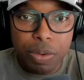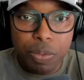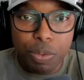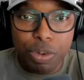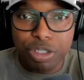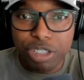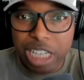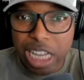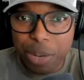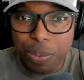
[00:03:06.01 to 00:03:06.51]

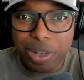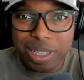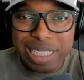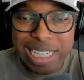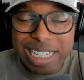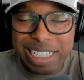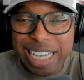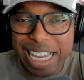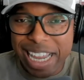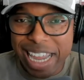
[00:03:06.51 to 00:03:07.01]
We're seeing what
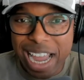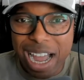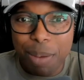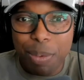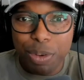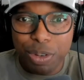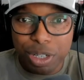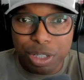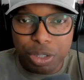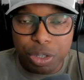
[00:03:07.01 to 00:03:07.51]
DJ
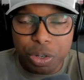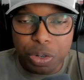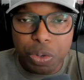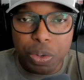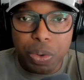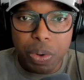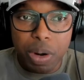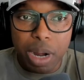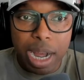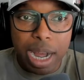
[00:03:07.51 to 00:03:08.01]
Campbell can
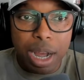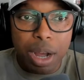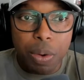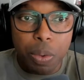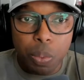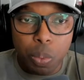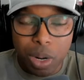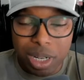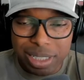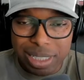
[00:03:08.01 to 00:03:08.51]
do
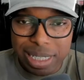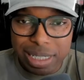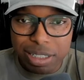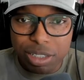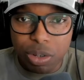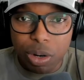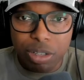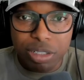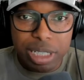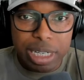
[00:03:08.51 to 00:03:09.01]
once he
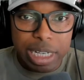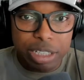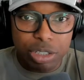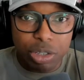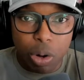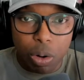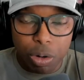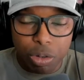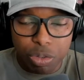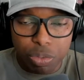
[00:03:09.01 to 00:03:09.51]
starts to get
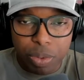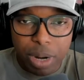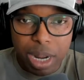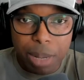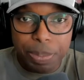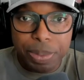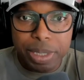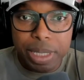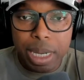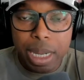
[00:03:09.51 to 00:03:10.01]
starters
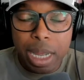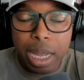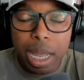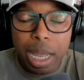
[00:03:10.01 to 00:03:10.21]
reps,